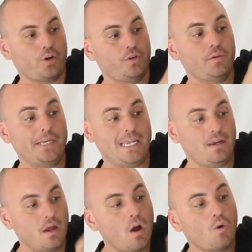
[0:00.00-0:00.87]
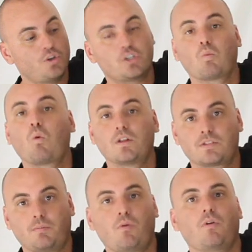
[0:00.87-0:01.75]
you would need just 1
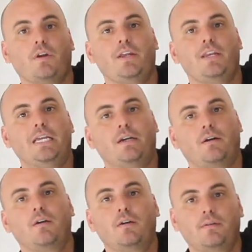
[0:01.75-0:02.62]
support in here.